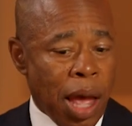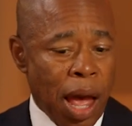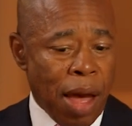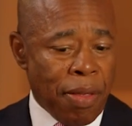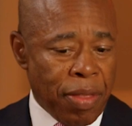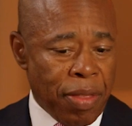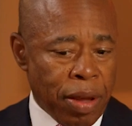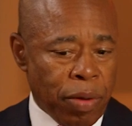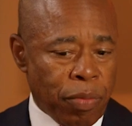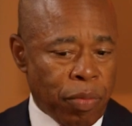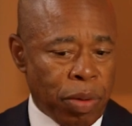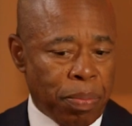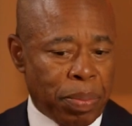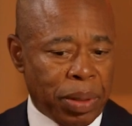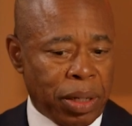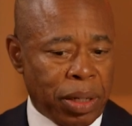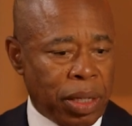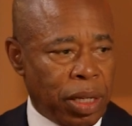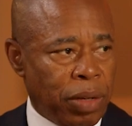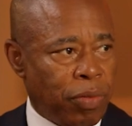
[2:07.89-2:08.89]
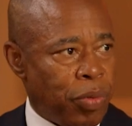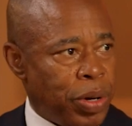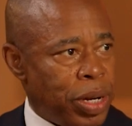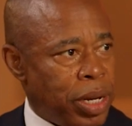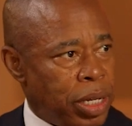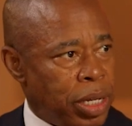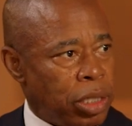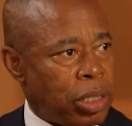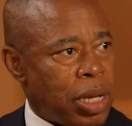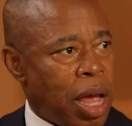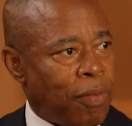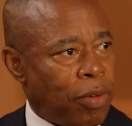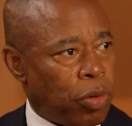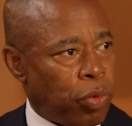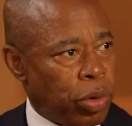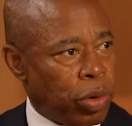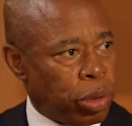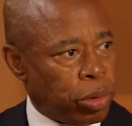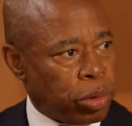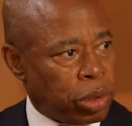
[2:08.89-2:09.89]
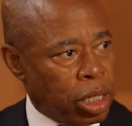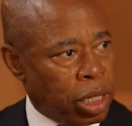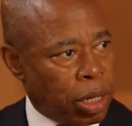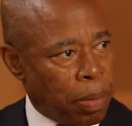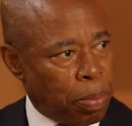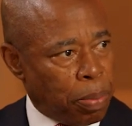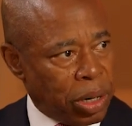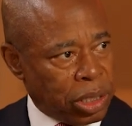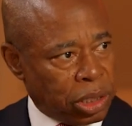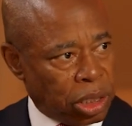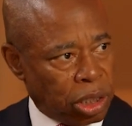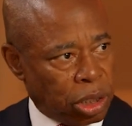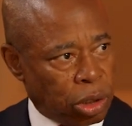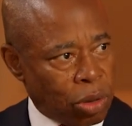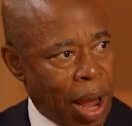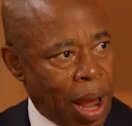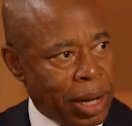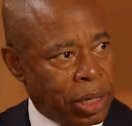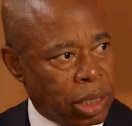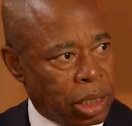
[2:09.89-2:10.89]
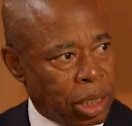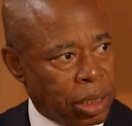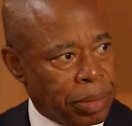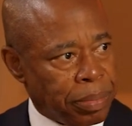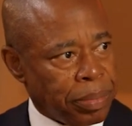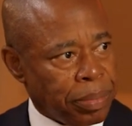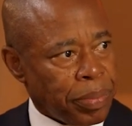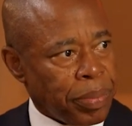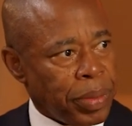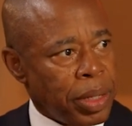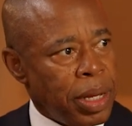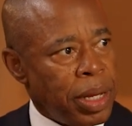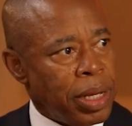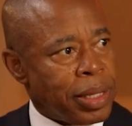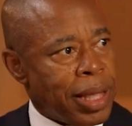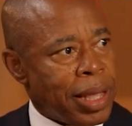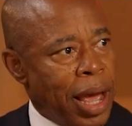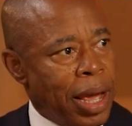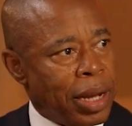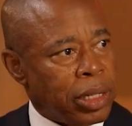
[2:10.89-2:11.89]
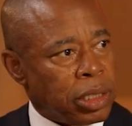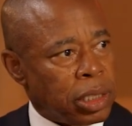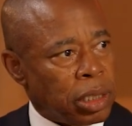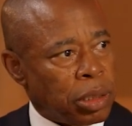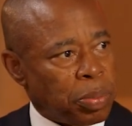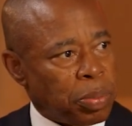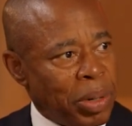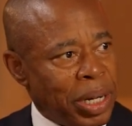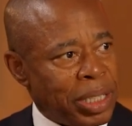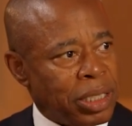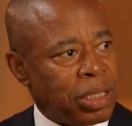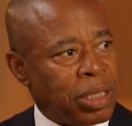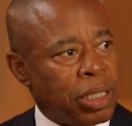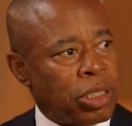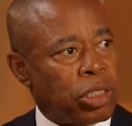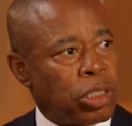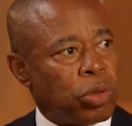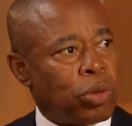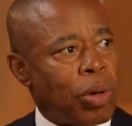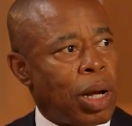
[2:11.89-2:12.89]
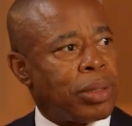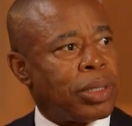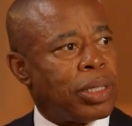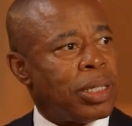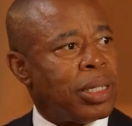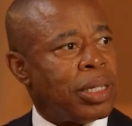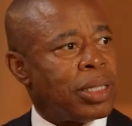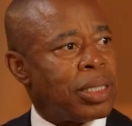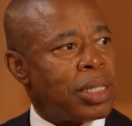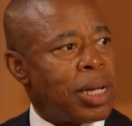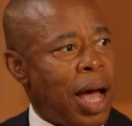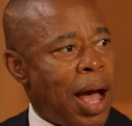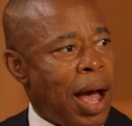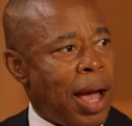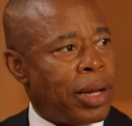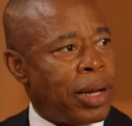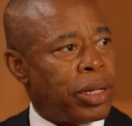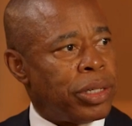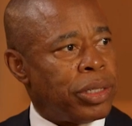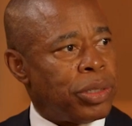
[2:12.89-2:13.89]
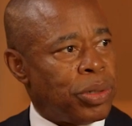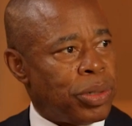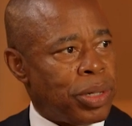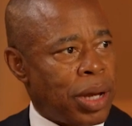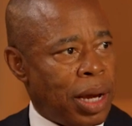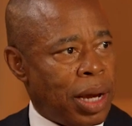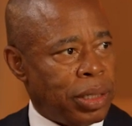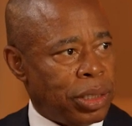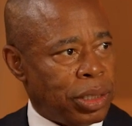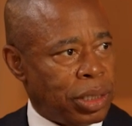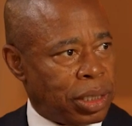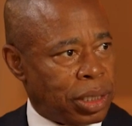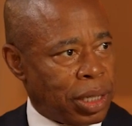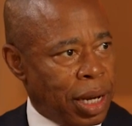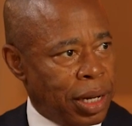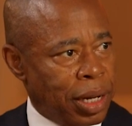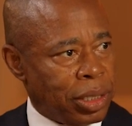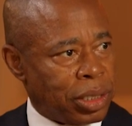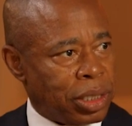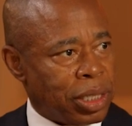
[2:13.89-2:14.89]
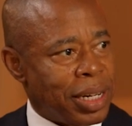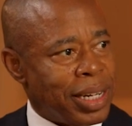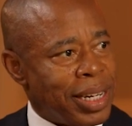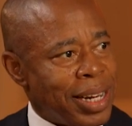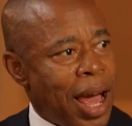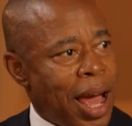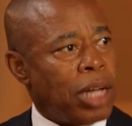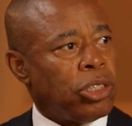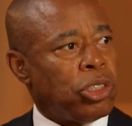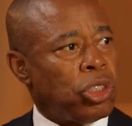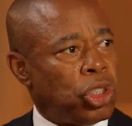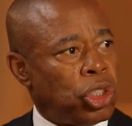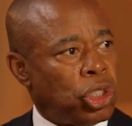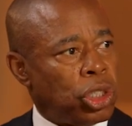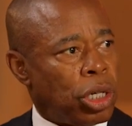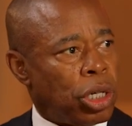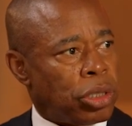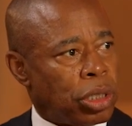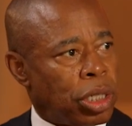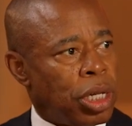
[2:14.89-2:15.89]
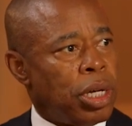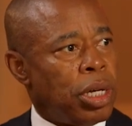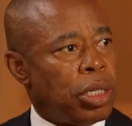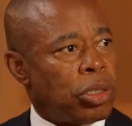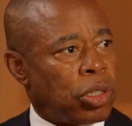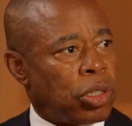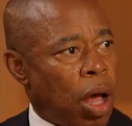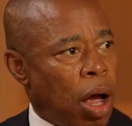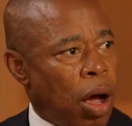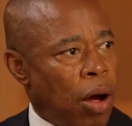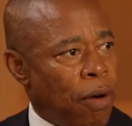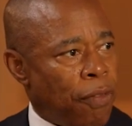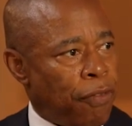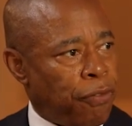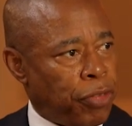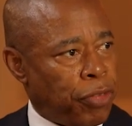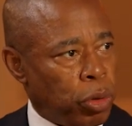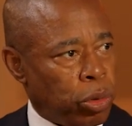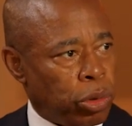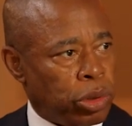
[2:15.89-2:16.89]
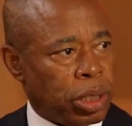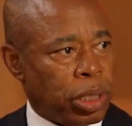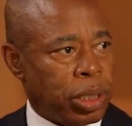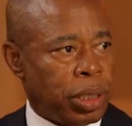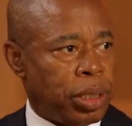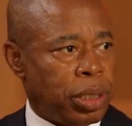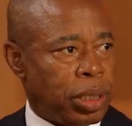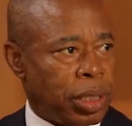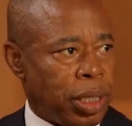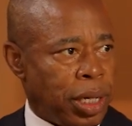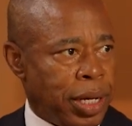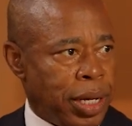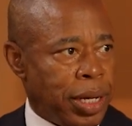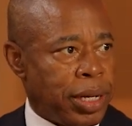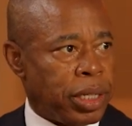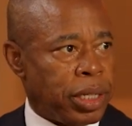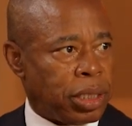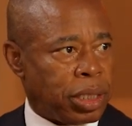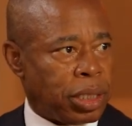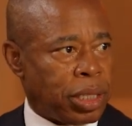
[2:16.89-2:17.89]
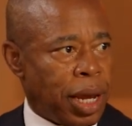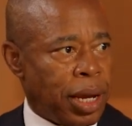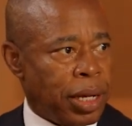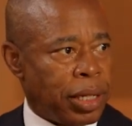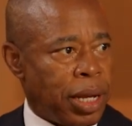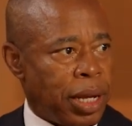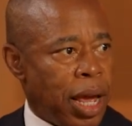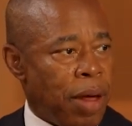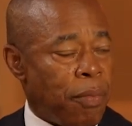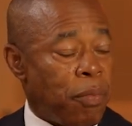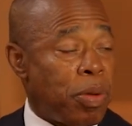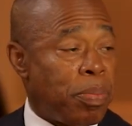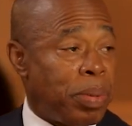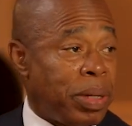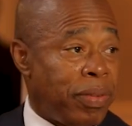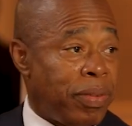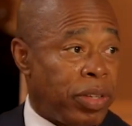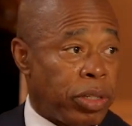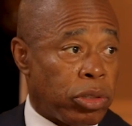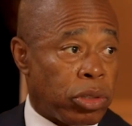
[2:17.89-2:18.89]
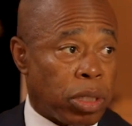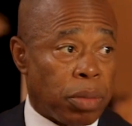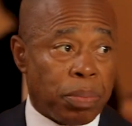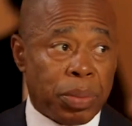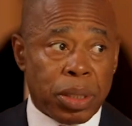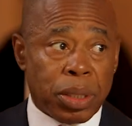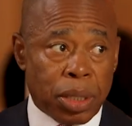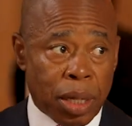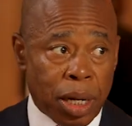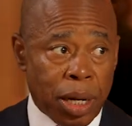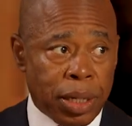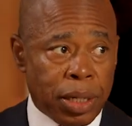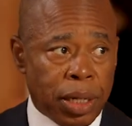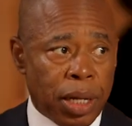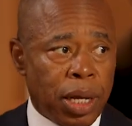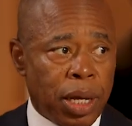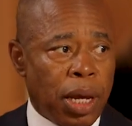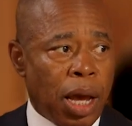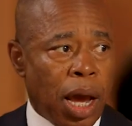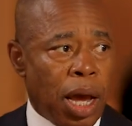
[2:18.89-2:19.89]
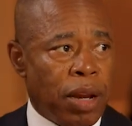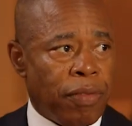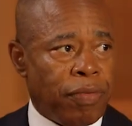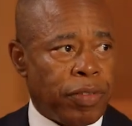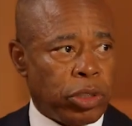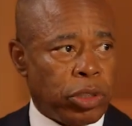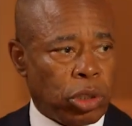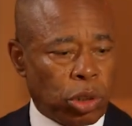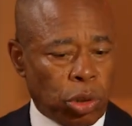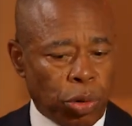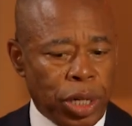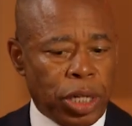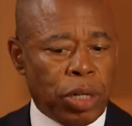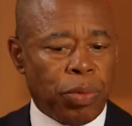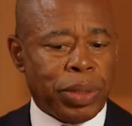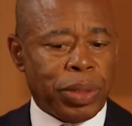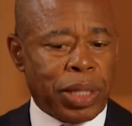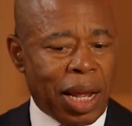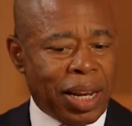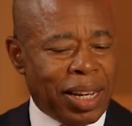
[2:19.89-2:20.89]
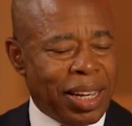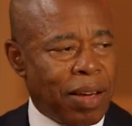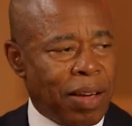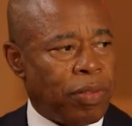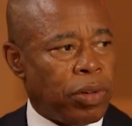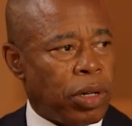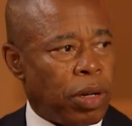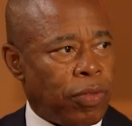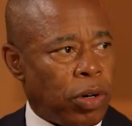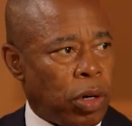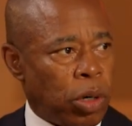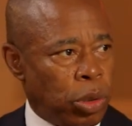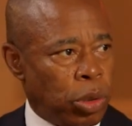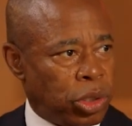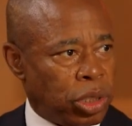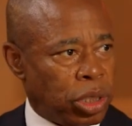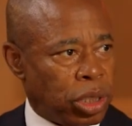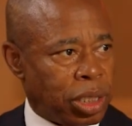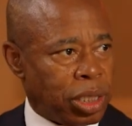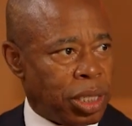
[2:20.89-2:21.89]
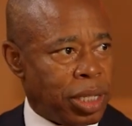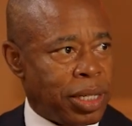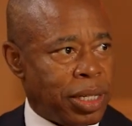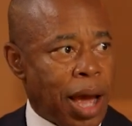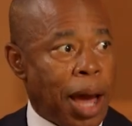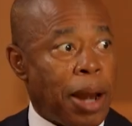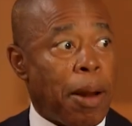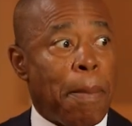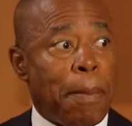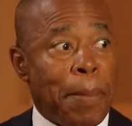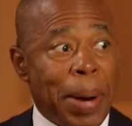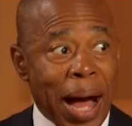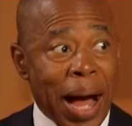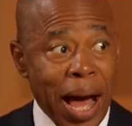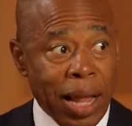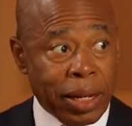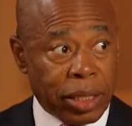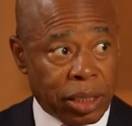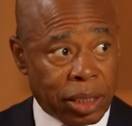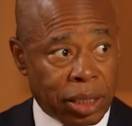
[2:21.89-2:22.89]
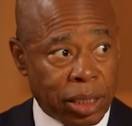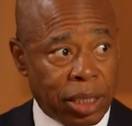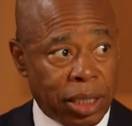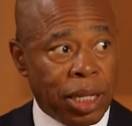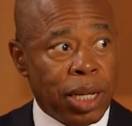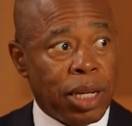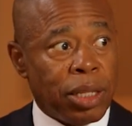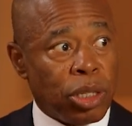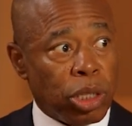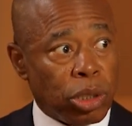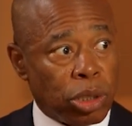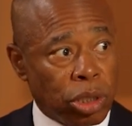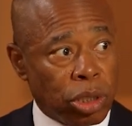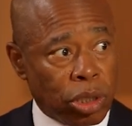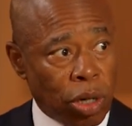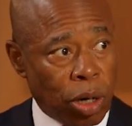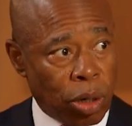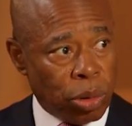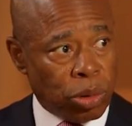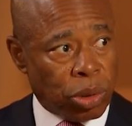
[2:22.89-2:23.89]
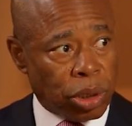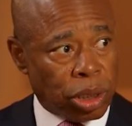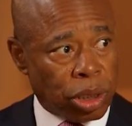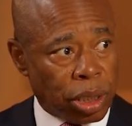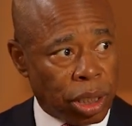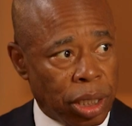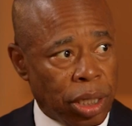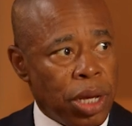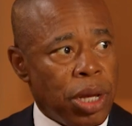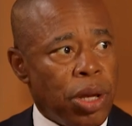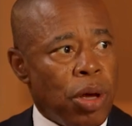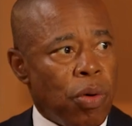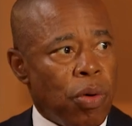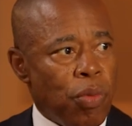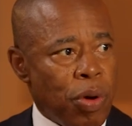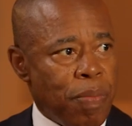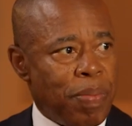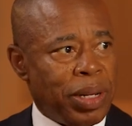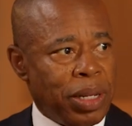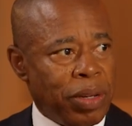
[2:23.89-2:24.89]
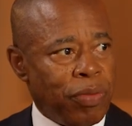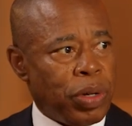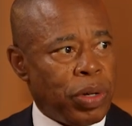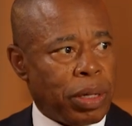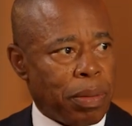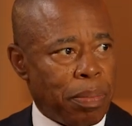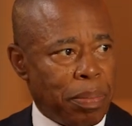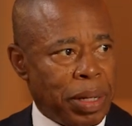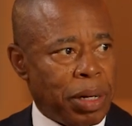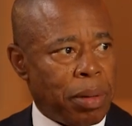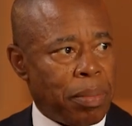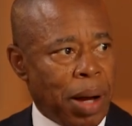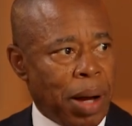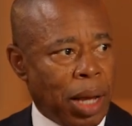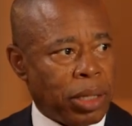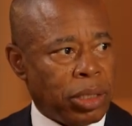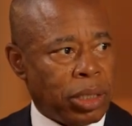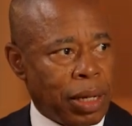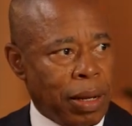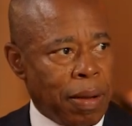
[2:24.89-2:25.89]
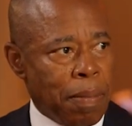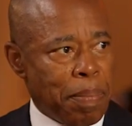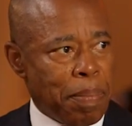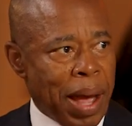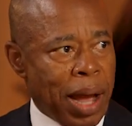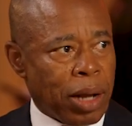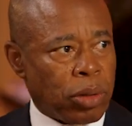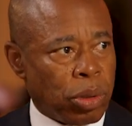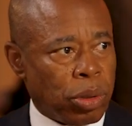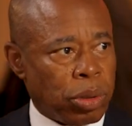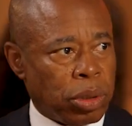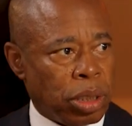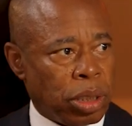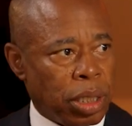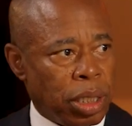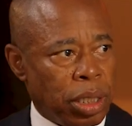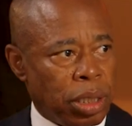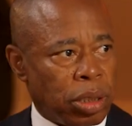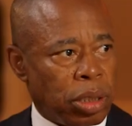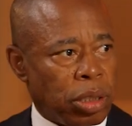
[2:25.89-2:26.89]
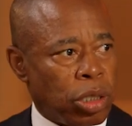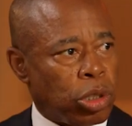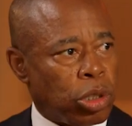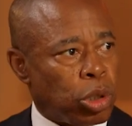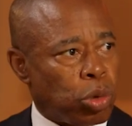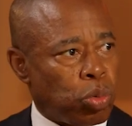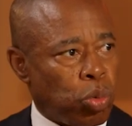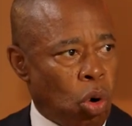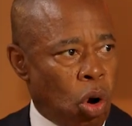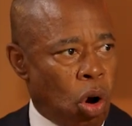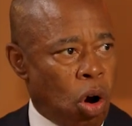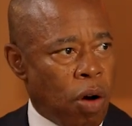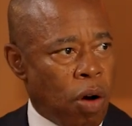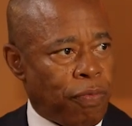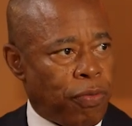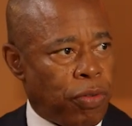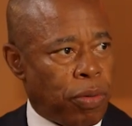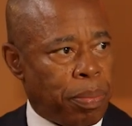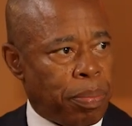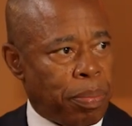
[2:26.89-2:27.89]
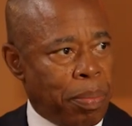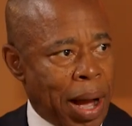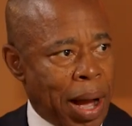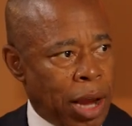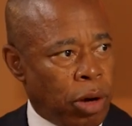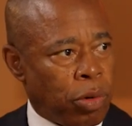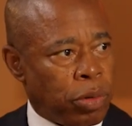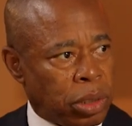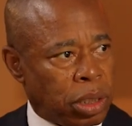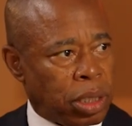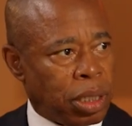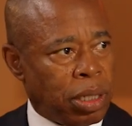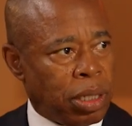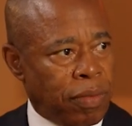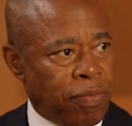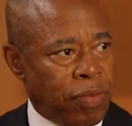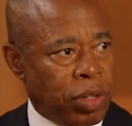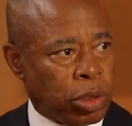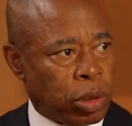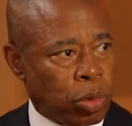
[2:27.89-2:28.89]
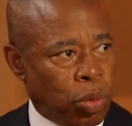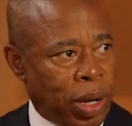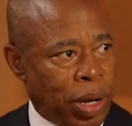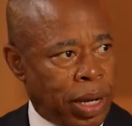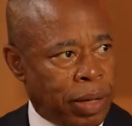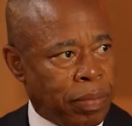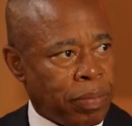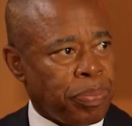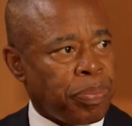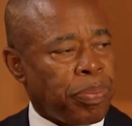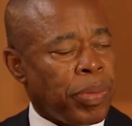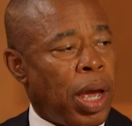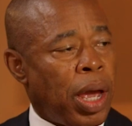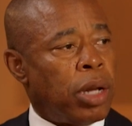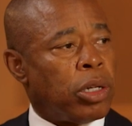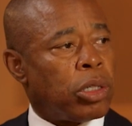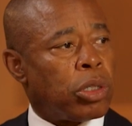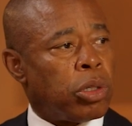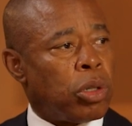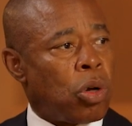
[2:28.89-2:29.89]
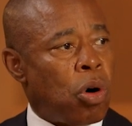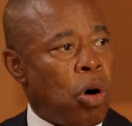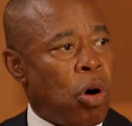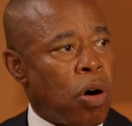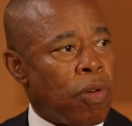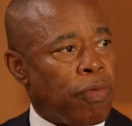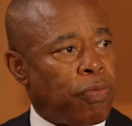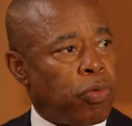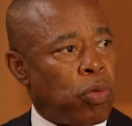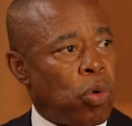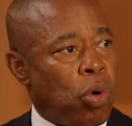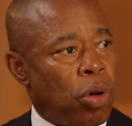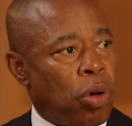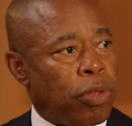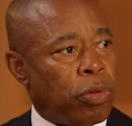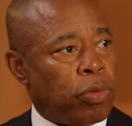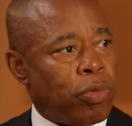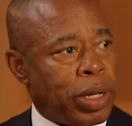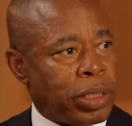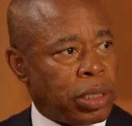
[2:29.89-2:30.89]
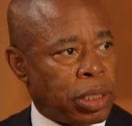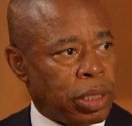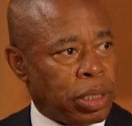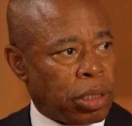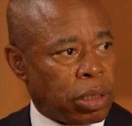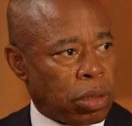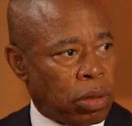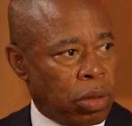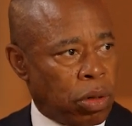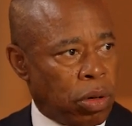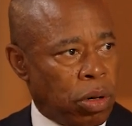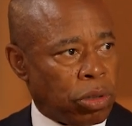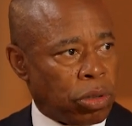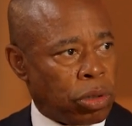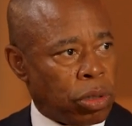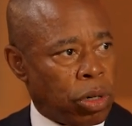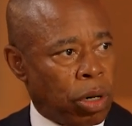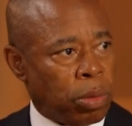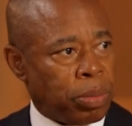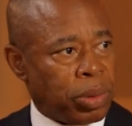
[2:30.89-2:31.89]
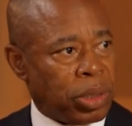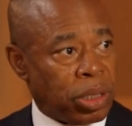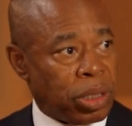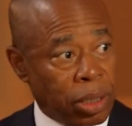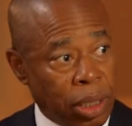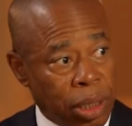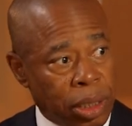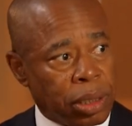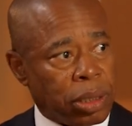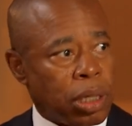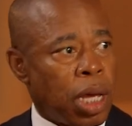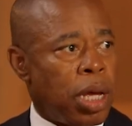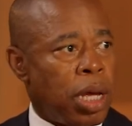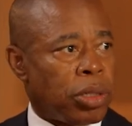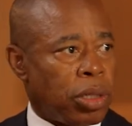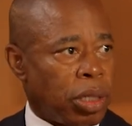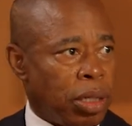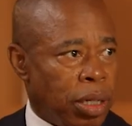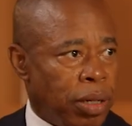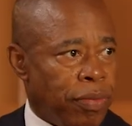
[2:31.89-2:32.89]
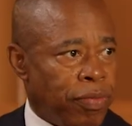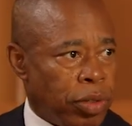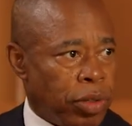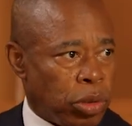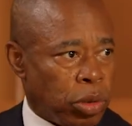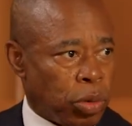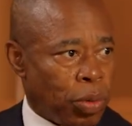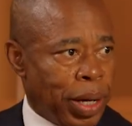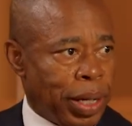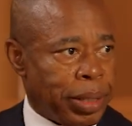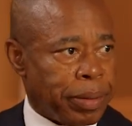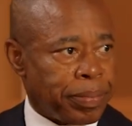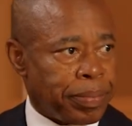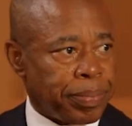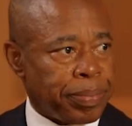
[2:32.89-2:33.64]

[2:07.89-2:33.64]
And then we believe we need to have a real decompression strategy that spreads this throughout the entire United States, not just a few cities in the state. And we believe this could be done. And if it's treated with that level of urgency, not a policy, this is urgency, we believe we can minimize the impact on cities. This is wrong for migrants to live this way, and it's wrong for the residents of long-term cities to live this way.